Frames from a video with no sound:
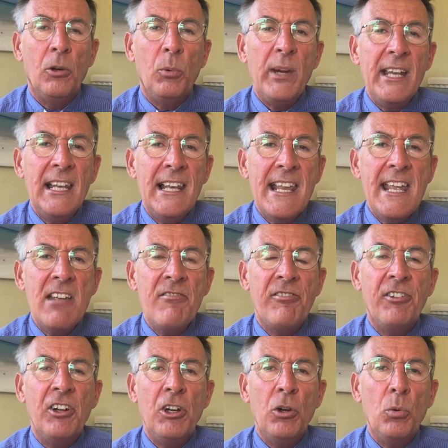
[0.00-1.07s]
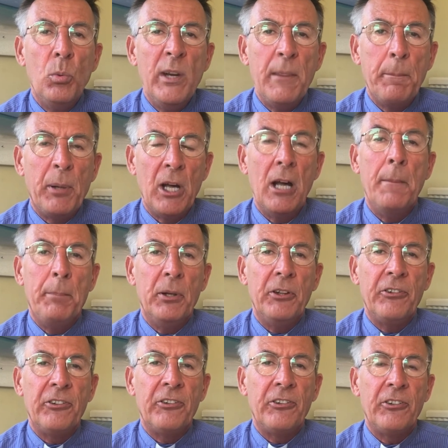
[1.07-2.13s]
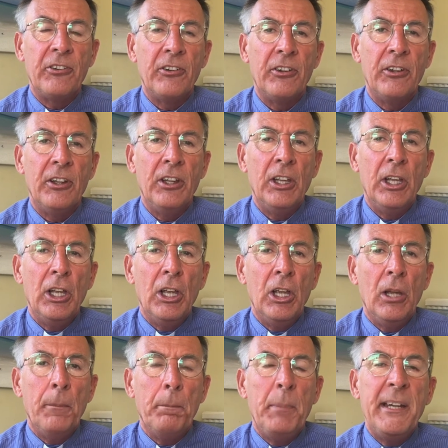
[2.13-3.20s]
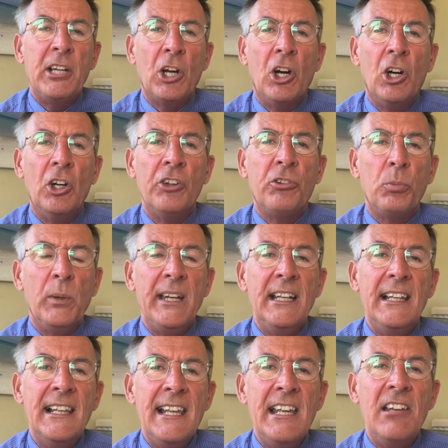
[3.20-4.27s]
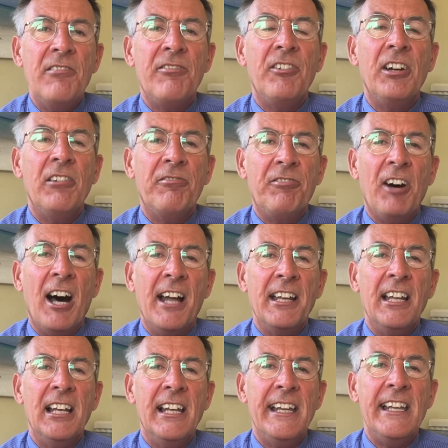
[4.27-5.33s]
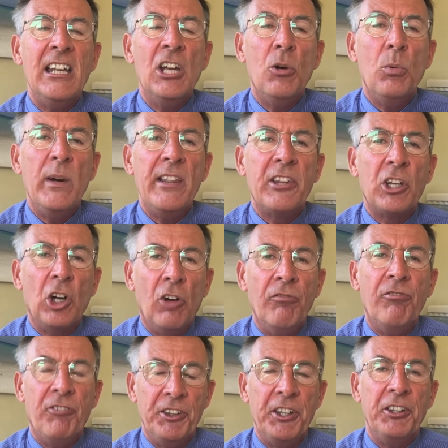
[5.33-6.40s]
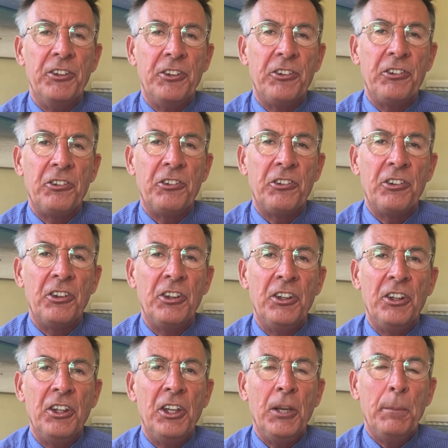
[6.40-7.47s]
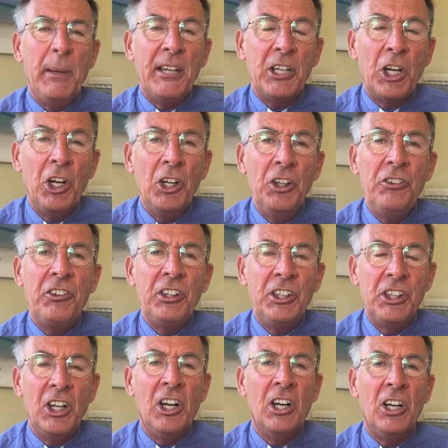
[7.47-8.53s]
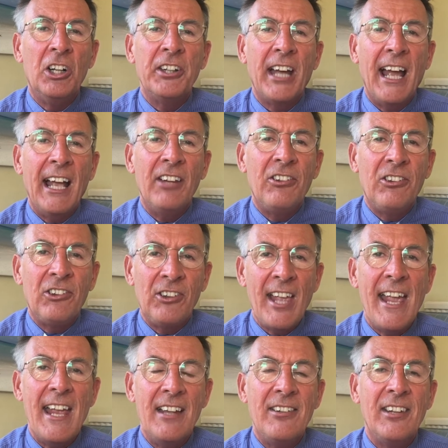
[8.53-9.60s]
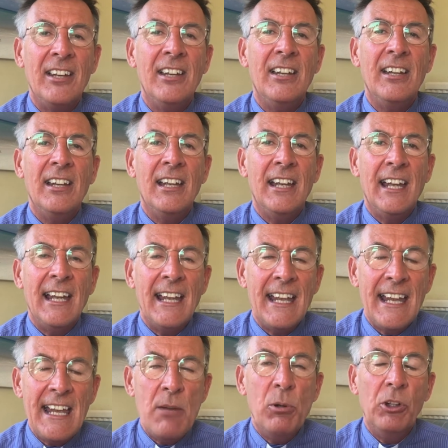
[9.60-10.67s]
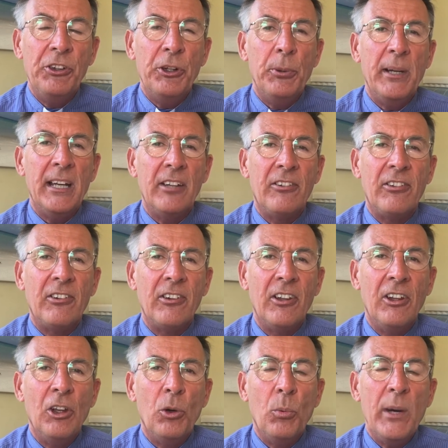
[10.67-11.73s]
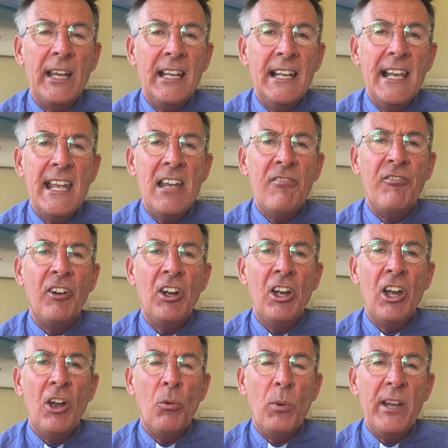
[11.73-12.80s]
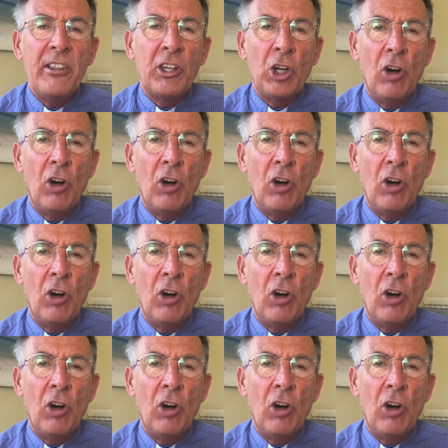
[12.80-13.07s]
We live with purpose, because we live finally with confidence, because God has said he will do it. We live with